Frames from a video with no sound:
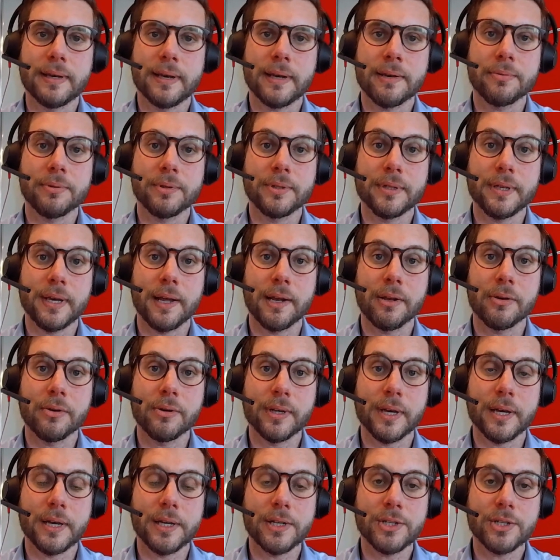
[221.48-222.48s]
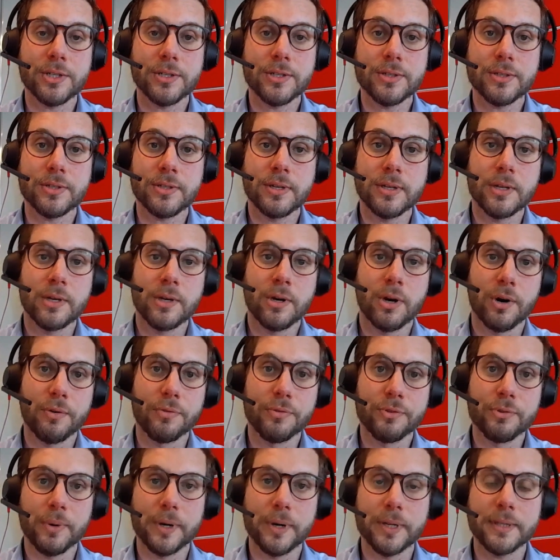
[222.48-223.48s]
equity allocations
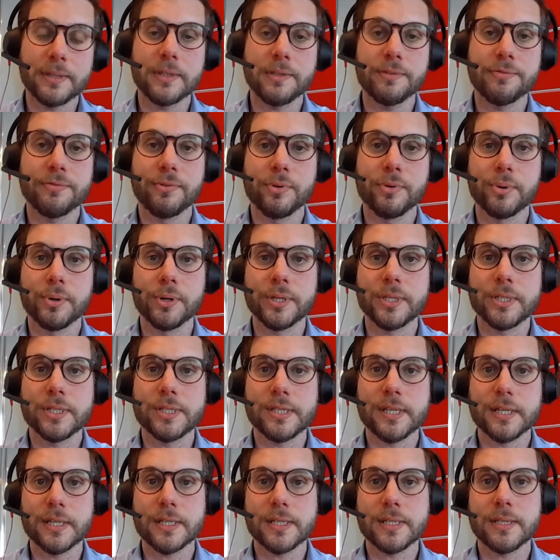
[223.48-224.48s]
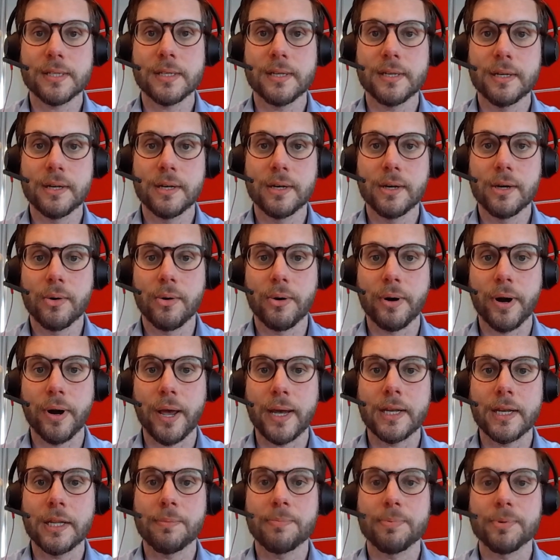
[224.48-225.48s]
of 20, 40, 60, or
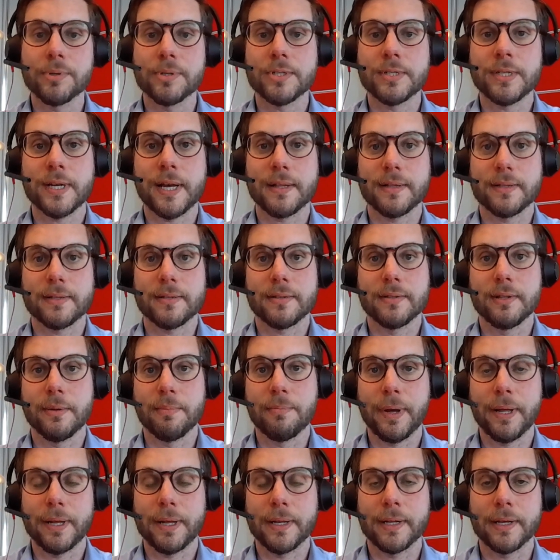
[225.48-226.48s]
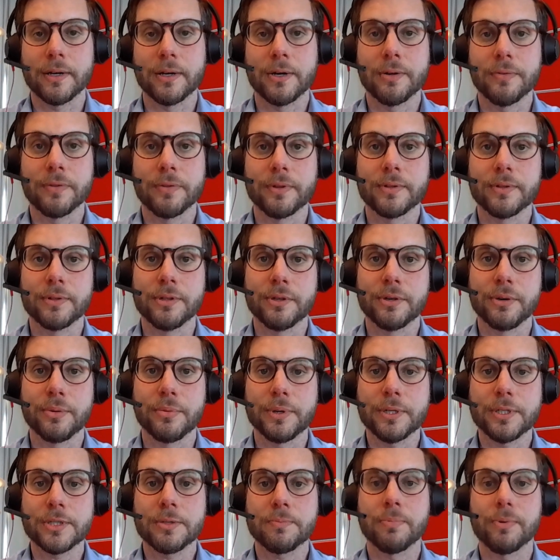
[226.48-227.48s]
80%, depending on your
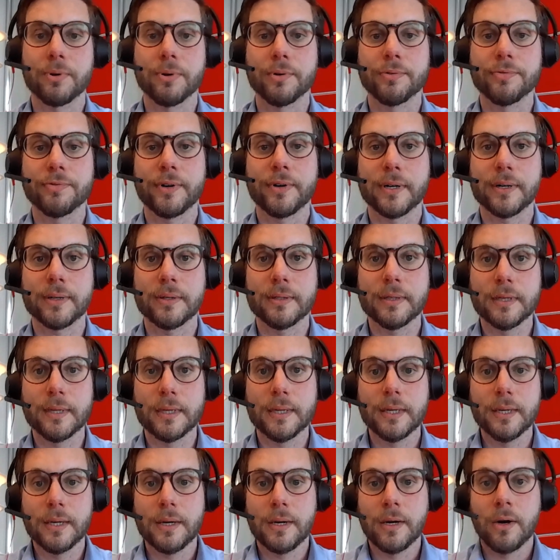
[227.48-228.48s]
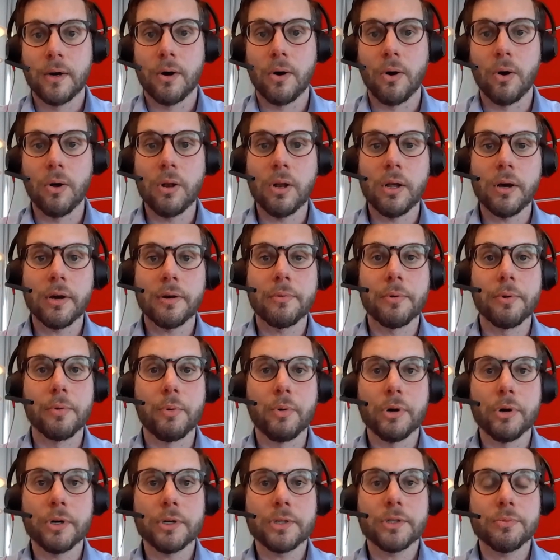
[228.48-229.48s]
risk profile. All are
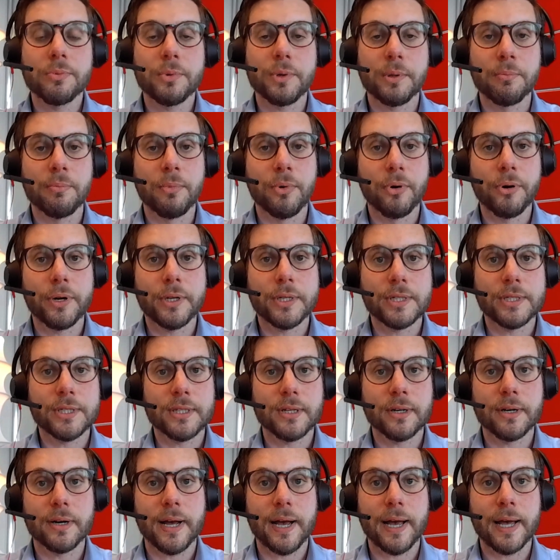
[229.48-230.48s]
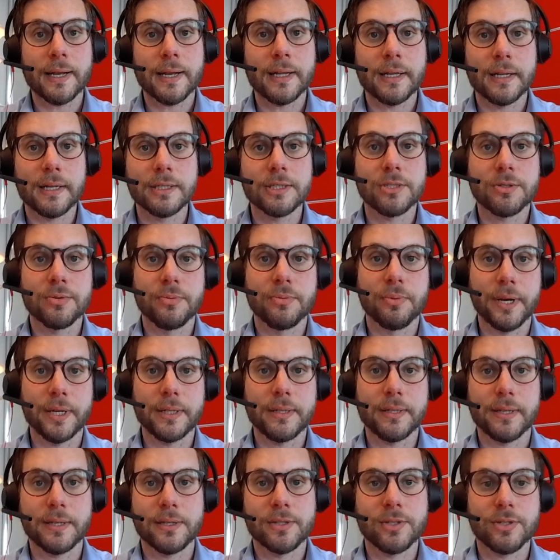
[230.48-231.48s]
rewarded with Morningstar analyst
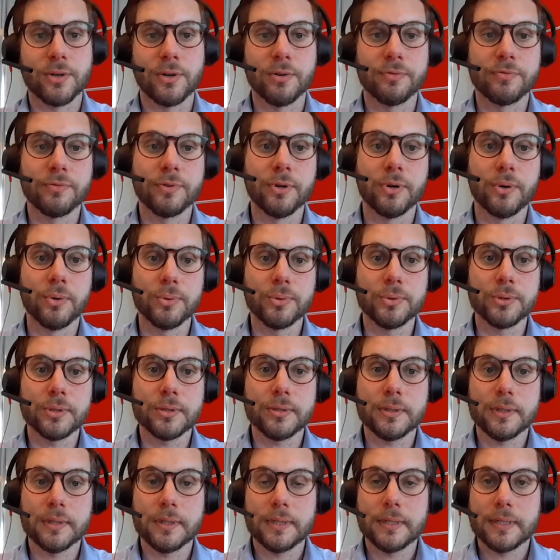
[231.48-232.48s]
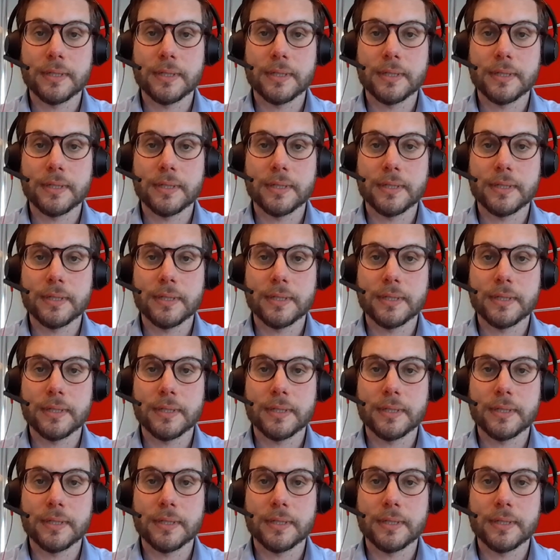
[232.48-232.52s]
ratings of gold.